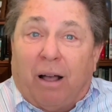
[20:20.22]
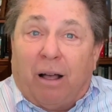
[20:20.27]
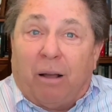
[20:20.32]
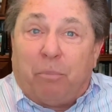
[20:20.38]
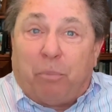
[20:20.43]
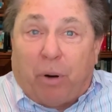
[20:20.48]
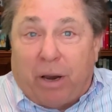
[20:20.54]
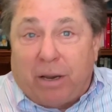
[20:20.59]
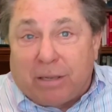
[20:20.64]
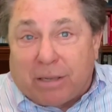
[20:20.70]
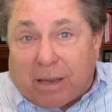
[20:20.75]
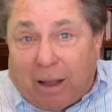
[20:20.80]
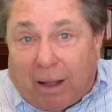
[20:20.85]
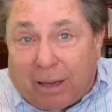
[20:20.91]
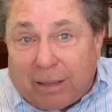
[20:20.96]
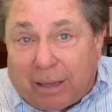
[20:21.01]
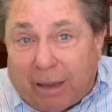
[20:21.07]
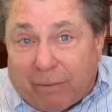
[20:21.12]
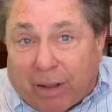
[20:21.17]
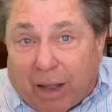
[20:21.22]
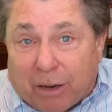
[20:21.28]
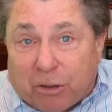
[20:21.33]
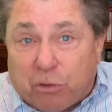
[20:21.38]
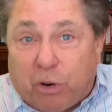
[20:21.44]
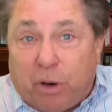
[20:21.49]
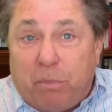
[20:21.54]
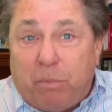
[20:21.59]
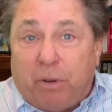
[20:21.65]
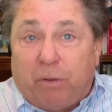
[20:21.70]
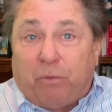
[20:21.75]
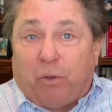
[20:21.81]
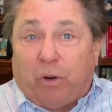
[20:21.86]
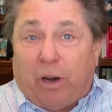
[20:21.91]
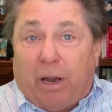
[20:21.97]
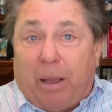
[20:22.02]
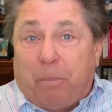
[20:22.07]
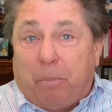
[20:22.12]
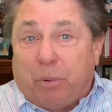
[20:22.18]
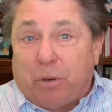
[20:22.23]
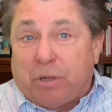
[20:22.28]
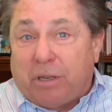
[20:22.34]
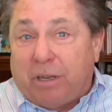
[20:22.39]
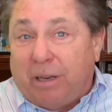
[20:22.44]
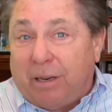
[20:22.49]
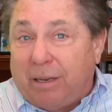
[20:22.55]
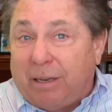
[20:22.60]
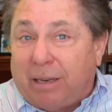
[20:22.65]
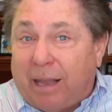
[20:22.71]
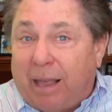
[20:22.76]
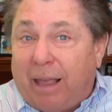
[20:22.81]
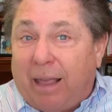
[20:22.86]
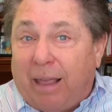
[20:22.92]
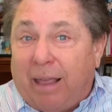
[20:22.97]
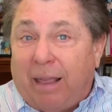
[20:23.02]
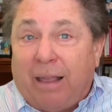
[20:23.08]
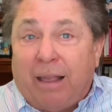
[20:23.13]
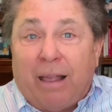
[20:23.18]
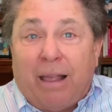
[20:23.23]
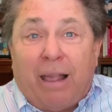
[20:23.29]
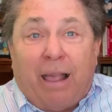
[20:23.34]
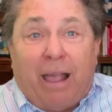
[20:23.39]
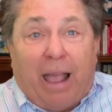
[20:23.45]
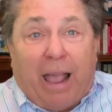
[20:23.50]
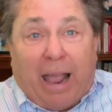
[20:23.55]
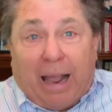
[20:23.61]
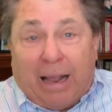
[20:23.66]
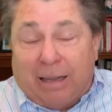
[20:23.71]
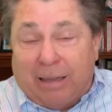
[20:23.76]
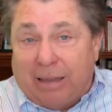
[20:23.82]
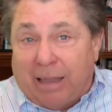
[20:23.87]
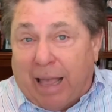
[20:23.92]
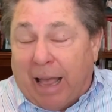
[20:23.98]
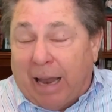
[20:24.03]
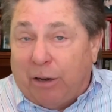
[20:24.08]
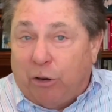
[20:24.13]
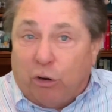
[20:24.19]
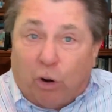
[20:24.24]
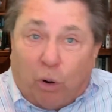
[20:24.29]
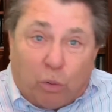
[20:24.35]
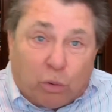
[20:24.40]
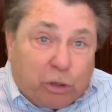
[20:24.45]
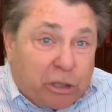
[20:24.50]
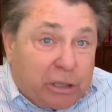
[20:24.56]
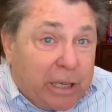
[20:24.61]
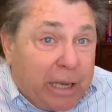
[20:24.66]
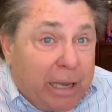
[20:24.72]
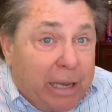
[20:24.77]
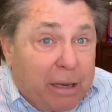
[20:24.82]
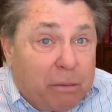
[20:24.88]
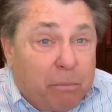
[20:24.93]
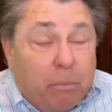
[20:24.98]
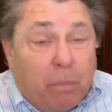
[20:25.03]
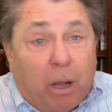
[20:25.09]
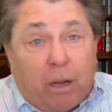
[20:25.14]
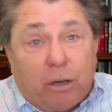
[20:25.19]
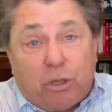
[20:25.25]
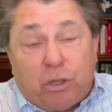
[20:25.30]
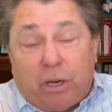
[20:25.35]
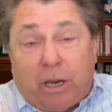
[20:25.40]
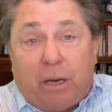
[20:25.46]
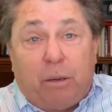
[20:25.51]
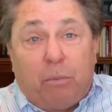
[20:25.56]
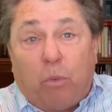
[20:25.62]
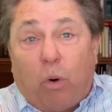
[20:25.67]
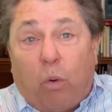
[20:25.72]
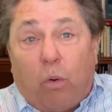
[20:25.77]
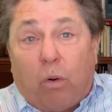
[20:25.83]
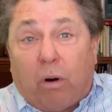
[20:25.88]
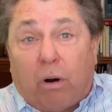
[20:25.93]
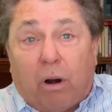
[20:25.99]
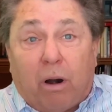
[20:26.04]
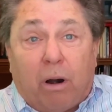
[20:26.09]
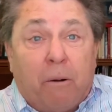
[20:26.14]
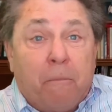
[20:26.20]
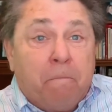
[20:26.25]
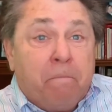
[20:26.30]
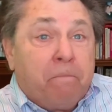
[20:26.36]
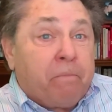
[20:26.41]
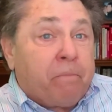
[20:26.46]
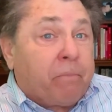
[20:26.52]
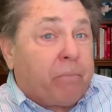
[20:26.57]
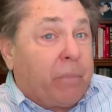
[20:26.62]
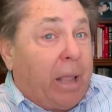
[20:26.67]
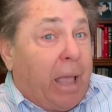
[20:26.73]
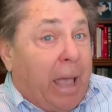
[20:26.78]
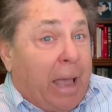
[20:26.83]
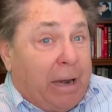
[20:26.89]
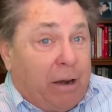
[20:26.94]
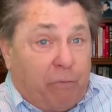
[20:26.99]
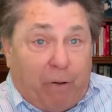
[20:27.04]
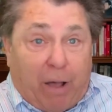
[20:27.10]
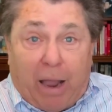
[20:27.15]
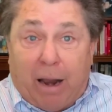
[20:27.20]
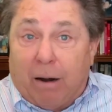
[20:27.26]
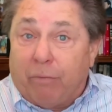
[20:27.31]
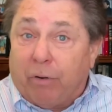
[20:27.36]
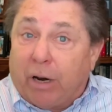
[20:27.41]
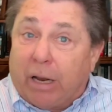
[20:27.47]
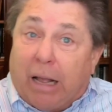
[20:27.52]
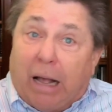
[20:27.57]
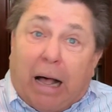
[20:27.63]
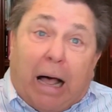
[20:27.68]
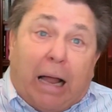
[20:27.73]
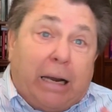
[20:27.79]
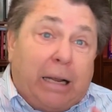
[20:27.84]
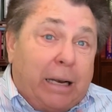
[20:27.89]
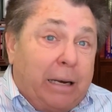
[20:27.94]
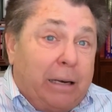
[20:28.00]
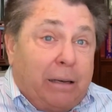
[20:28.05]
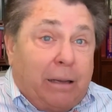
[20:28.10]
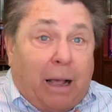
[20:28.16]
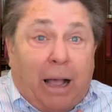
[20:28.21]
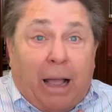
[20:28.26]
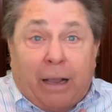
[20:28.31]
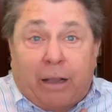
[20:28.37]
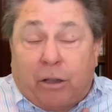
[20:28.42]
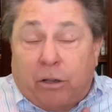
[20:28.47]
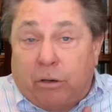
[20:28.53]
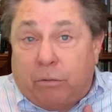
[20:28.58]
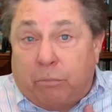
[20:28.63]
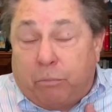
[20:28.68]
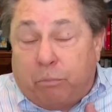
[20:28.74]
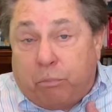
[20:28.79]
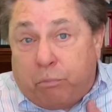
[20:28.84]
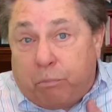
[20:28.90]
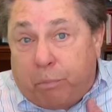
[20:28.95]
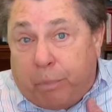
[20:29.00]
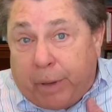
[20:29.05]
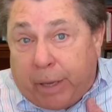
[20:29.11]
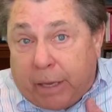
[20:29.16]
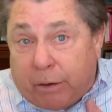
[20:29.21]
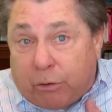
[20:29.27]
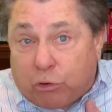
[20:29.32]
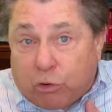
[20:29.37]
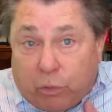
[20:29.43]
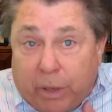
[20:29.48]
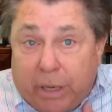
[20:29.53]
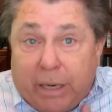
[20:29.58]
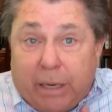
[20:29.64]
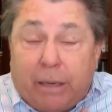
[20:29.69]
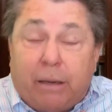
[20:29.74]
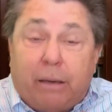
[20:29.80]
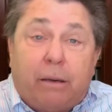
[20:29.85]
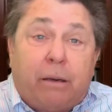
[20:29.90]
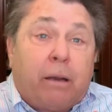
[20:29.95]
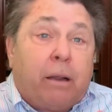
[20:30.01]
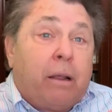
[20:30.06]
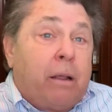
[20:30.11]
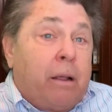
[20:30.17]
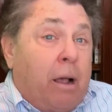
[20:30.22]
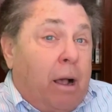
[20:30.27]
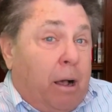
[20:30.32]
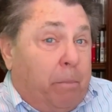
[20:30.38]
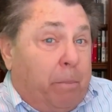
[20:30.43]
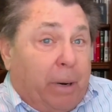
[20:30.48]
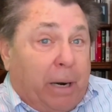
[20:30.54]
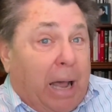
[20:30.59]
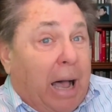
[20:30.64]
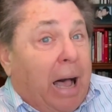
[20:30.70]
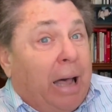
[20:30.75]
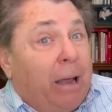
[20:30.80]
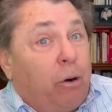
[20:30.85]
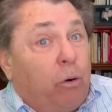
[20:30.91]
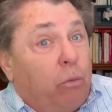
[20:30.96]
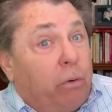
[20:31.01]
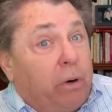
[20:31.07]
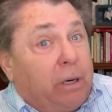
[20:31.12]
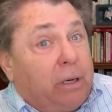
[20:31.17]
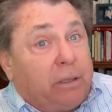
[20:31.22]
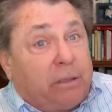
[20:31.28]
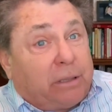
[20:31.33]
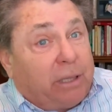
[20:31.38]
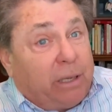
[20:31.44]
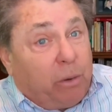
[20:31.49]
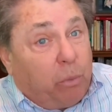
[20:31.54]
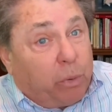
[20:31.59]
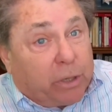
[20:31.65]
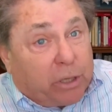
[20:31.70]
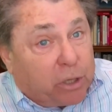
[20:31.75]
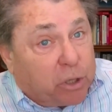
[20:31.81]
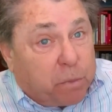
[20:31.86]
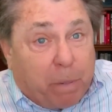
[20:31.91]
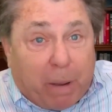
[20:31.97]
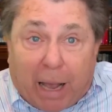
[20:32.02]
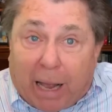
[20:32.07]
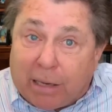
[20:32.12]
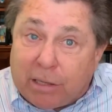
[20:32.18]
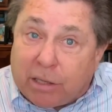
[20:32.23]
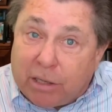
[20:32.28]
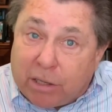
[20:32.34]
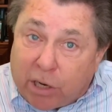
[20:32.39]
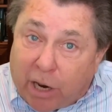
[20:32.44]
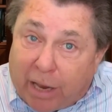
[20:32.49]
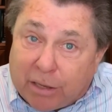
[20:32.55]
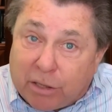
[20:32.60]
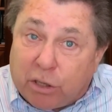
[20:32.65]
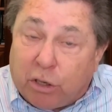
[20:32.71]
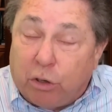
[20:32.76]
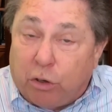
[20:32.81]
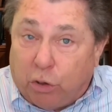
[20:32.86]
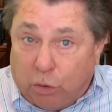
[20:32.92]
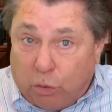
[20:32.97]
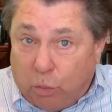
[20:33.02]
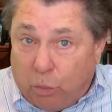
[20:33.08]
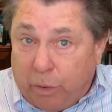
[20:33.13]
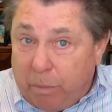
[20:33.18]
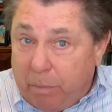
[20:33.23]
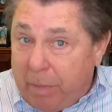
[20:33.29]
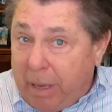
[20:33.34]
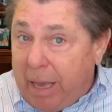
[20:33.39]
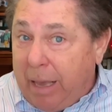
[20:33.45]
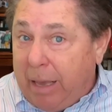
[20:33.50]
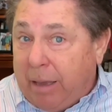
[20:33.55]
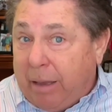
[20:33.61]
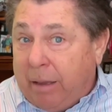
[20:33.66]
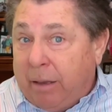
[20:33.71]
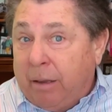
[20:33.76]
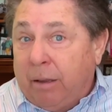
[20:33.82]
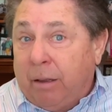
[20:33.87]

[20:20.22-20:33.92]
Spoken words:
praise God they've got treatment for leprosy today, and that you don't see it much anymore, and if I ever got it, I could be treated, but I don't really see what this passage has to do with me.